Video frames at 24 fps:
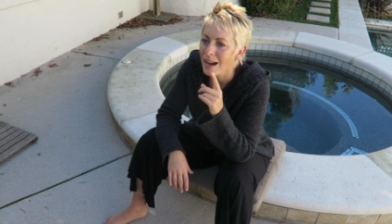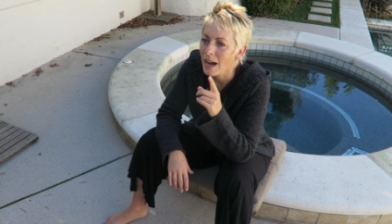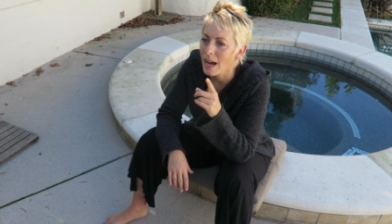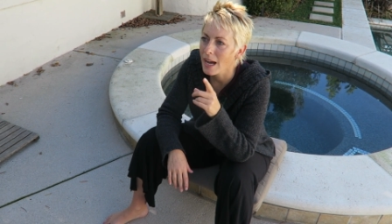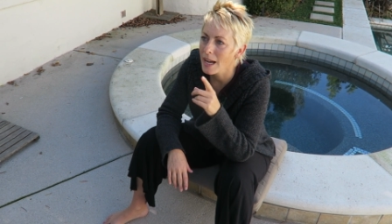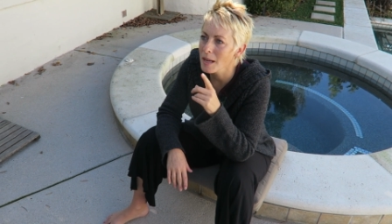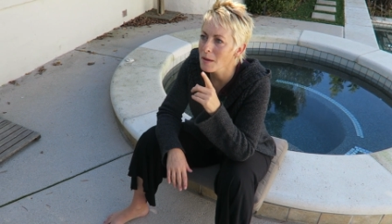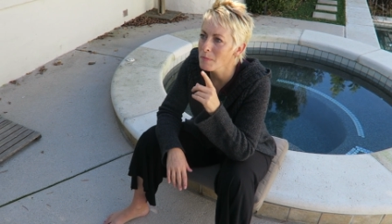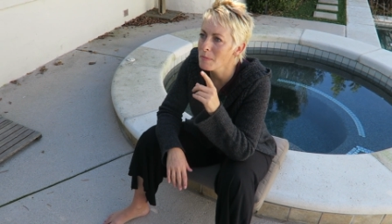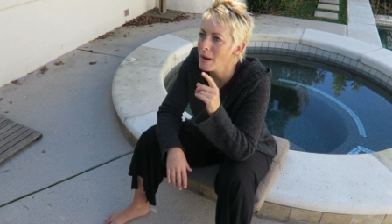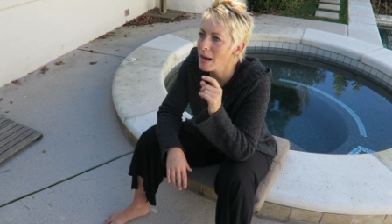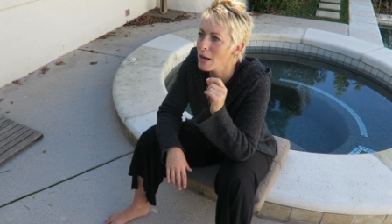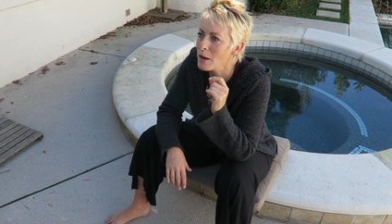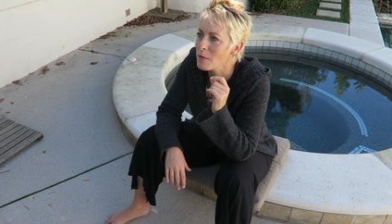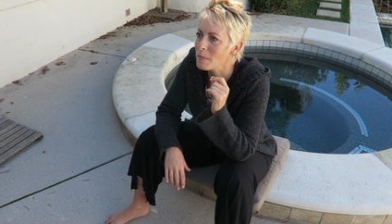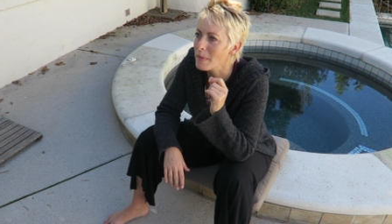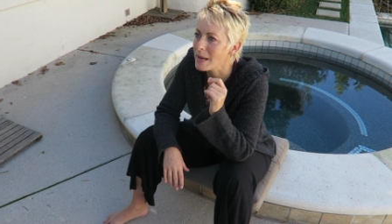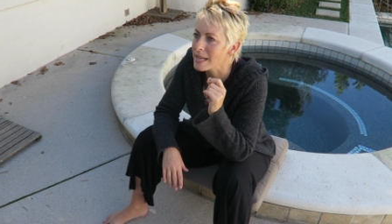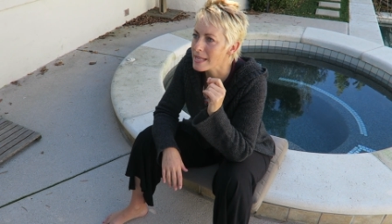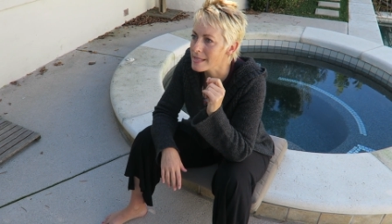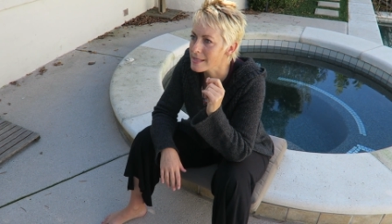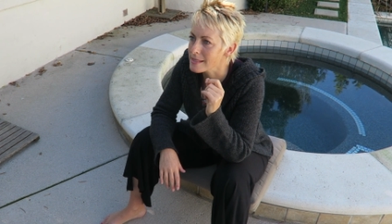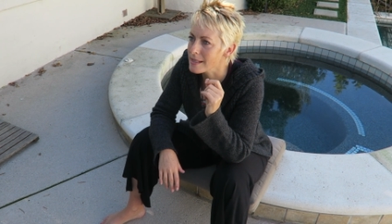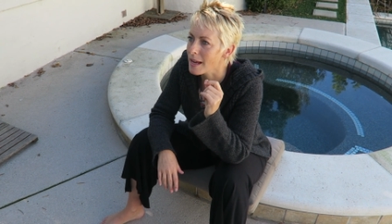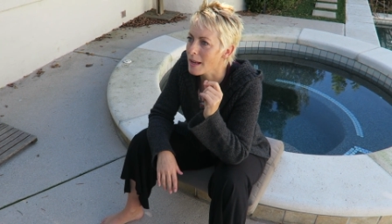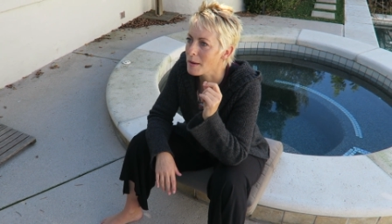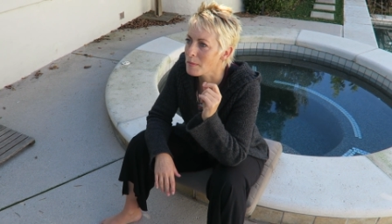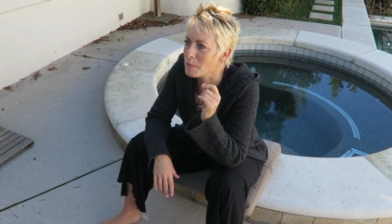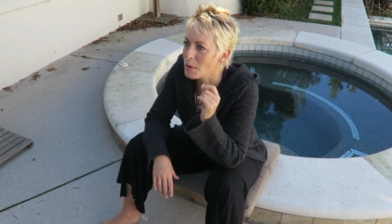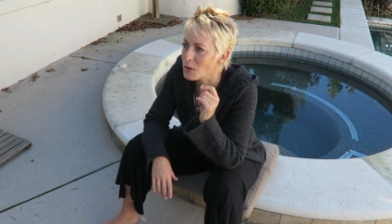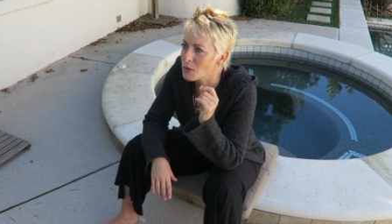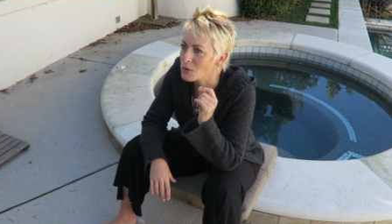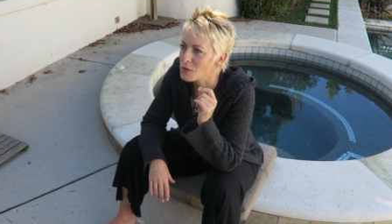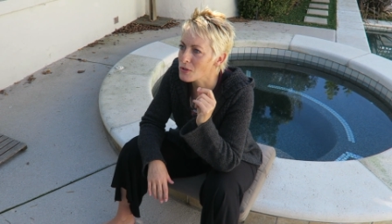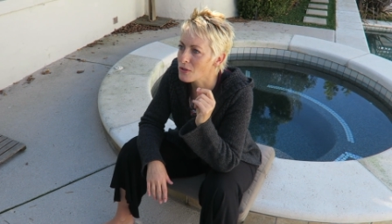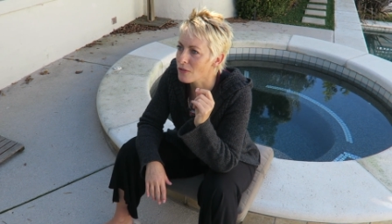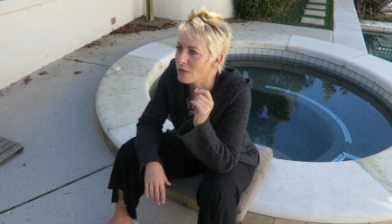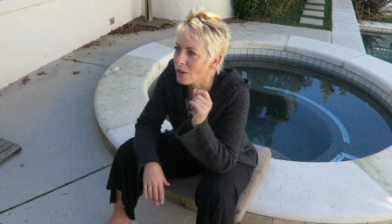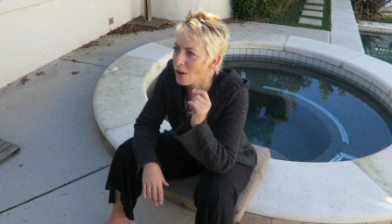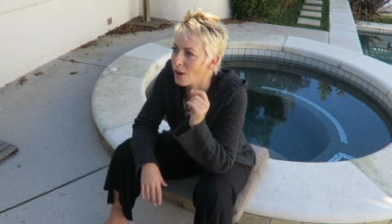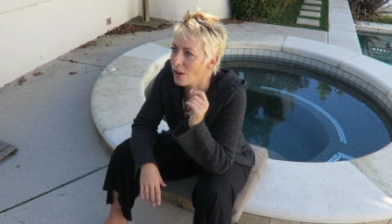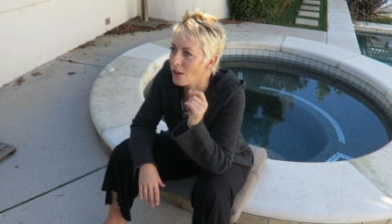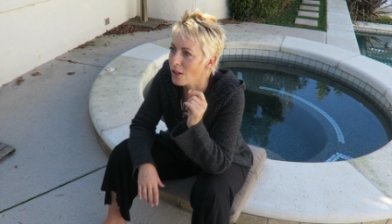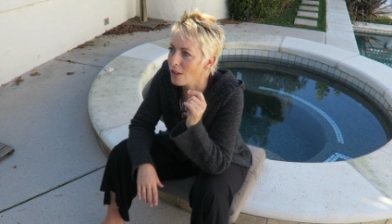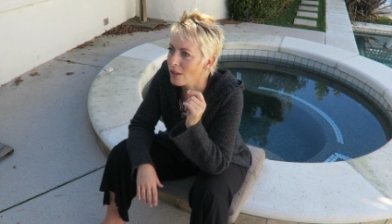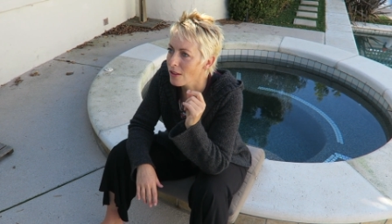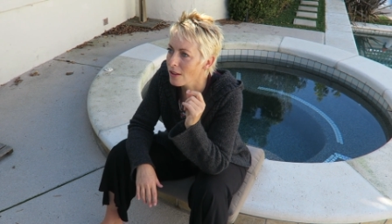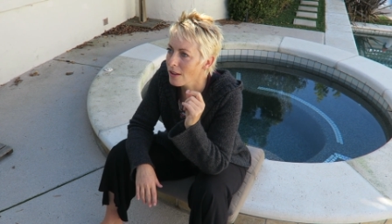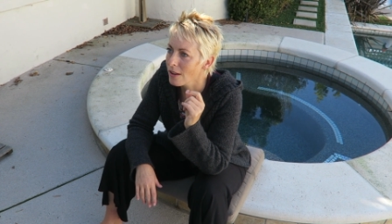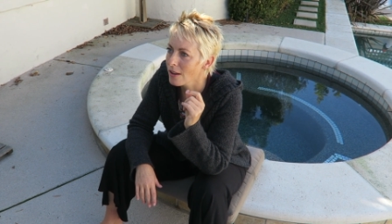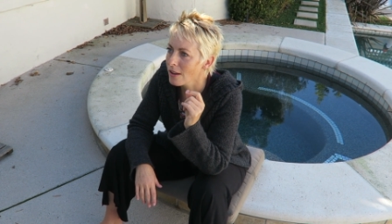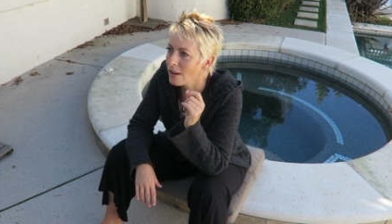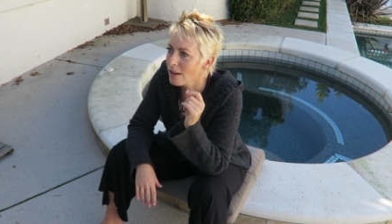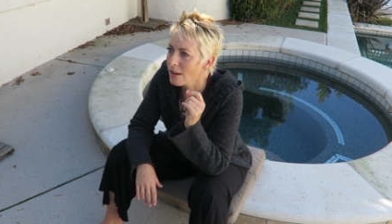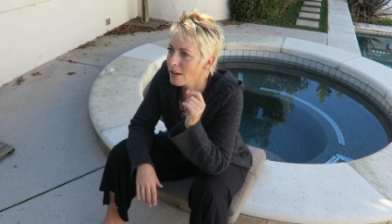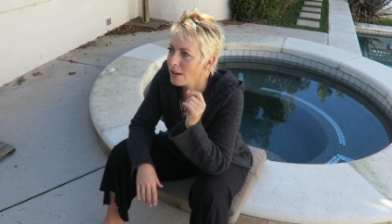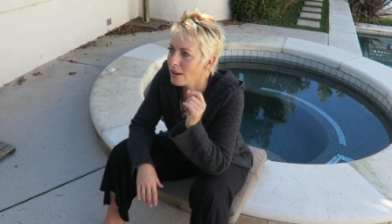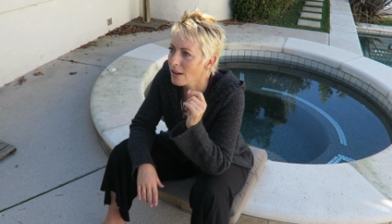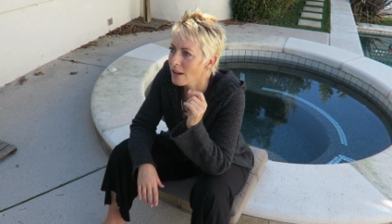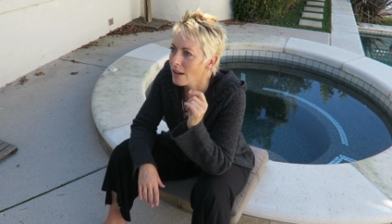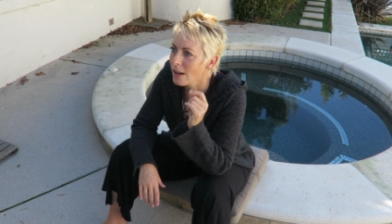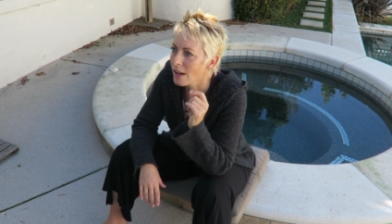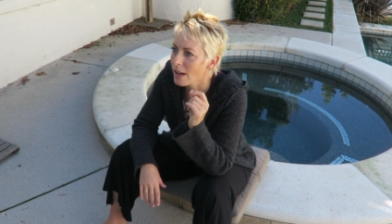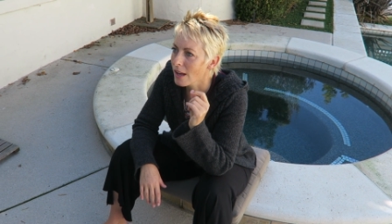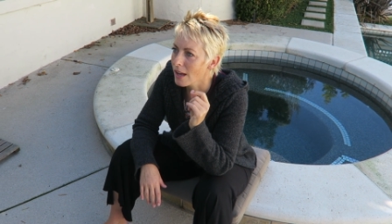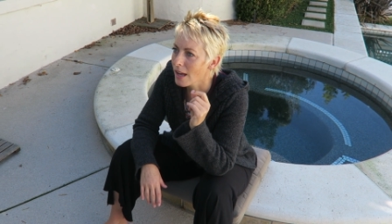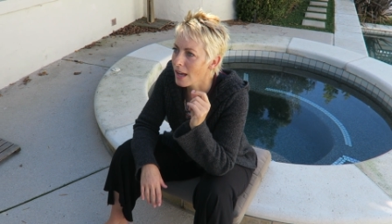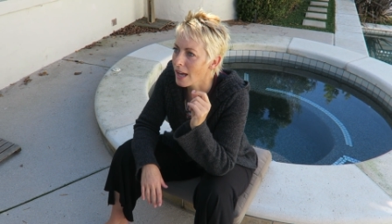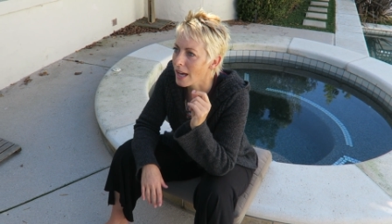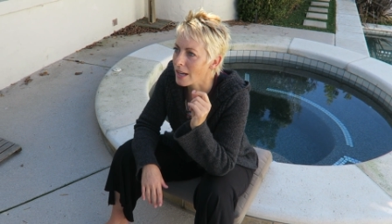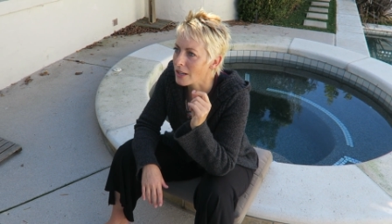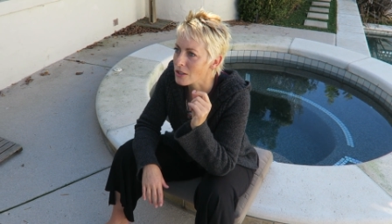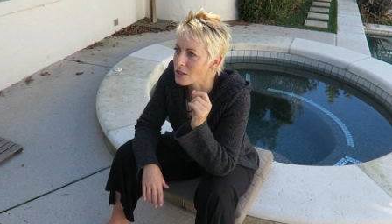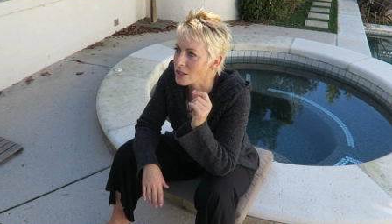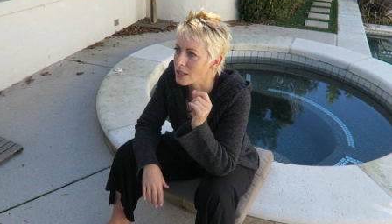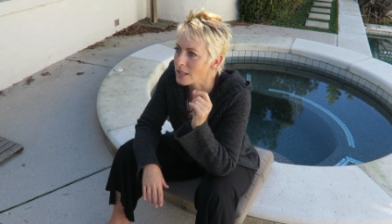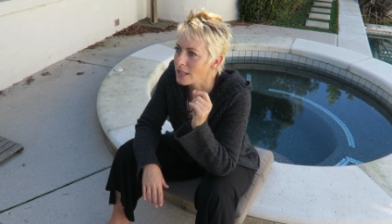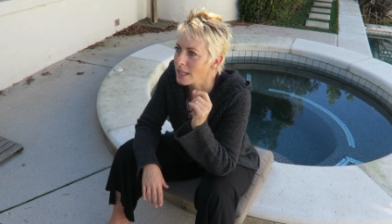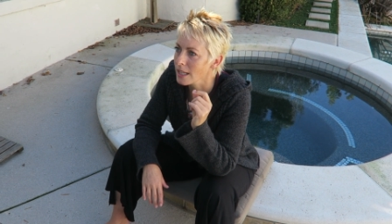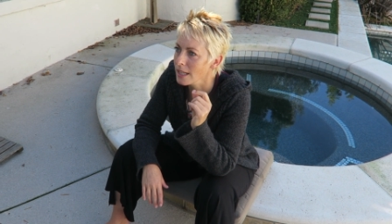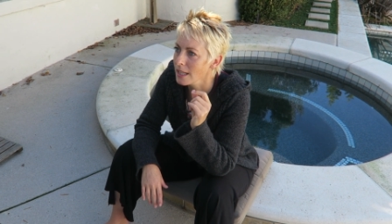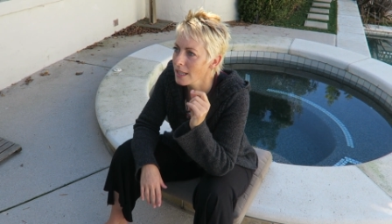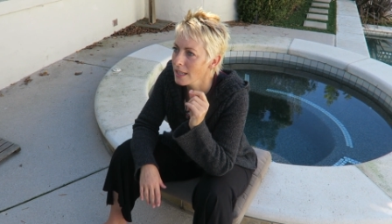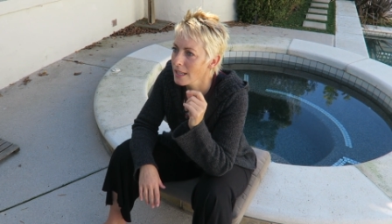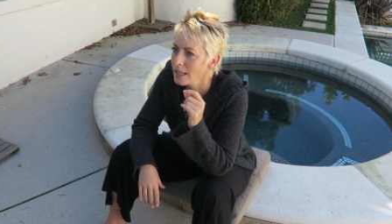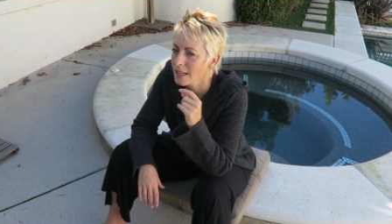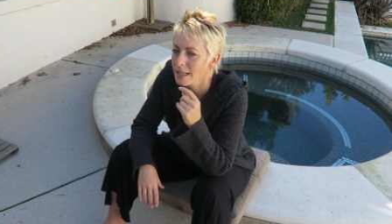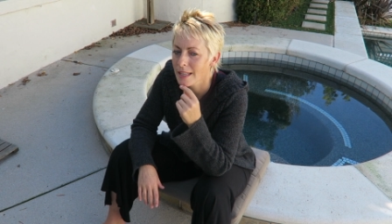I admire my son most of all, actually.